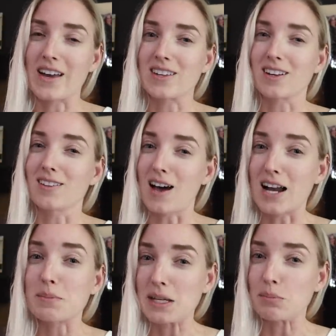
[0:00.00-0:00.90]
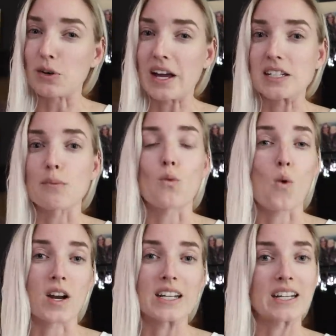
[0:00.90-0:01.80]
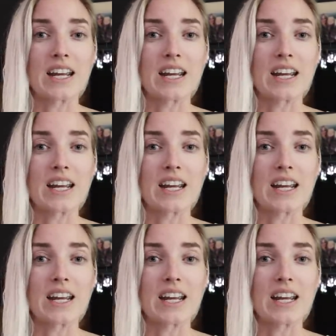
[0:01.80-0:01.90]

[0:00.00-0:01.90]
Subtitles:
I think a lot of people end up wanting